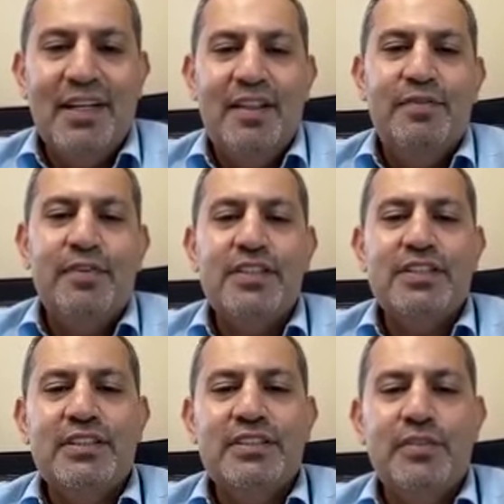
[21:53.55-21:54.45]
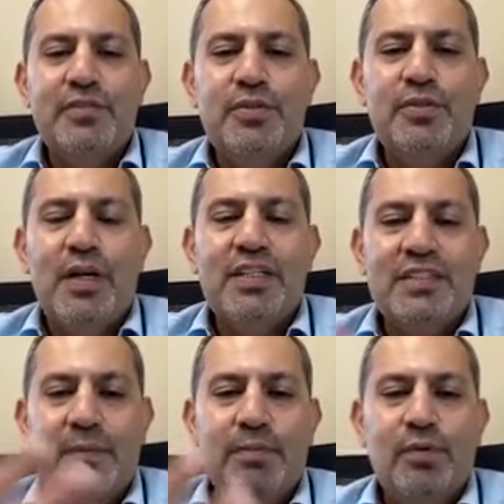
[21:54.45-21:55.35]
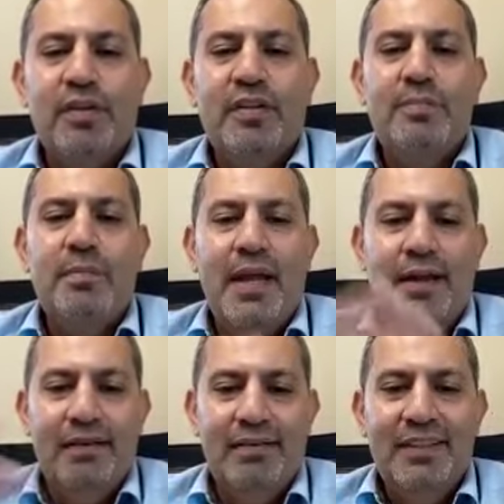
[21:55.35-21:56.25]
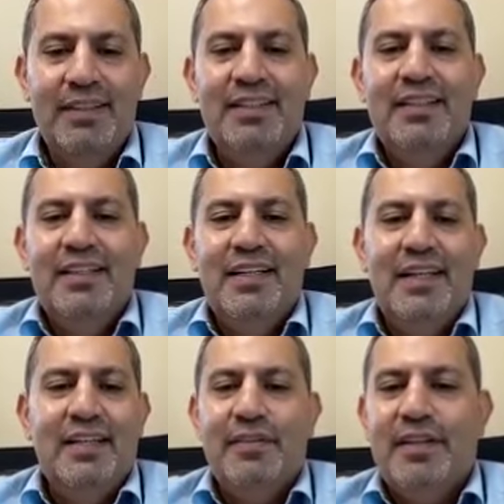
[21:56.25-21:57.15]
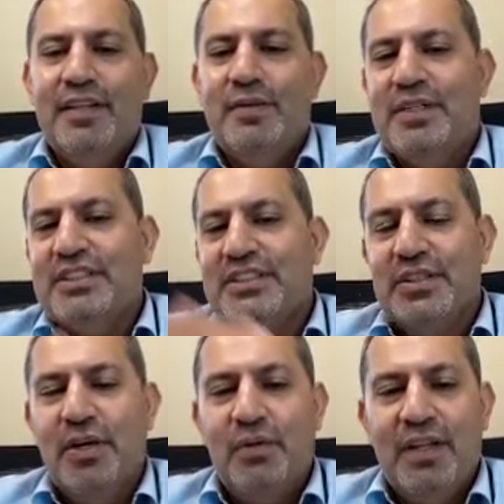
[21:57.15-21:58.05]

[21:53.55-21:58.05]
and the first interview was up north in Maine, and everything was snow.